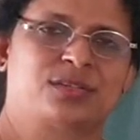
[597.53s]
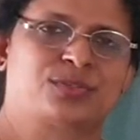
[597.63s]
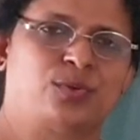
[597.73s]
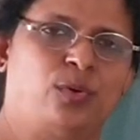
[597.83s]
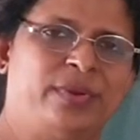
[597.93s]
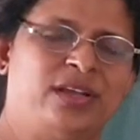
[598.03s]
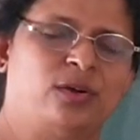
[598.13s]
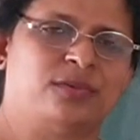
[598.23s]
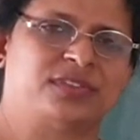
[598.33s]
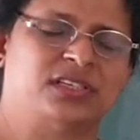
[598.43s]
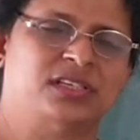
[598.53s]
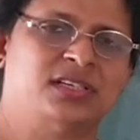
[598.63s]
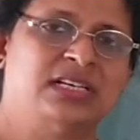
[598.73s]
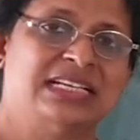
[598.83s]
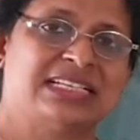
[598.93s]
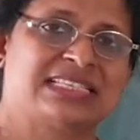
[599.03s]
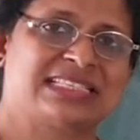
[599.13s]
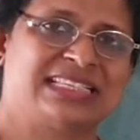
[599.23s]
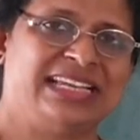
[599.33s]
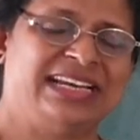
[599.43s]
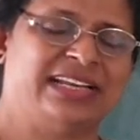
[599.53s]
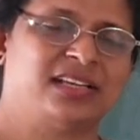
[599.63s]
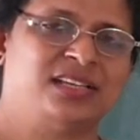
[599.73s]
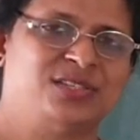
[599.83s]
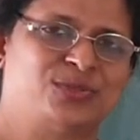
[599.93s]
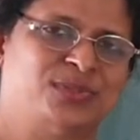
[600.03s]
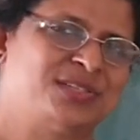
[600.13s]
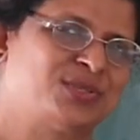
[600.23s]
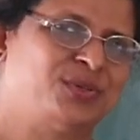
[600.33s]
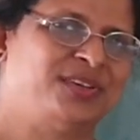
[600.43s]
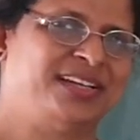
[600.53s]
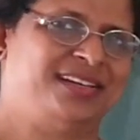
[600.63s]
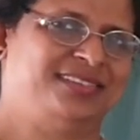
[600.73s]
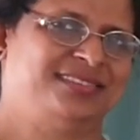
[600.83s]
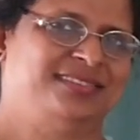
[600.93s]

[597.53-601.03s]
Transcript: The sowing of the seed into the soil.